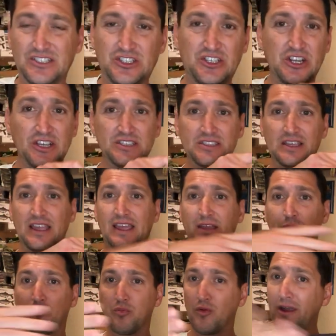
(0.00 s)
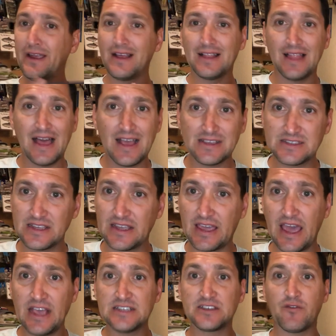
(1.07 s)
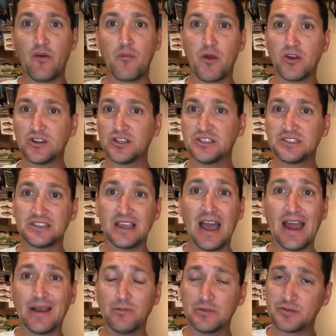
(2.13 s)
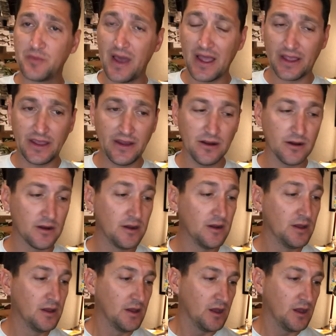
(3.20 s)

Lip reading: just a break glass in case of emergency items back here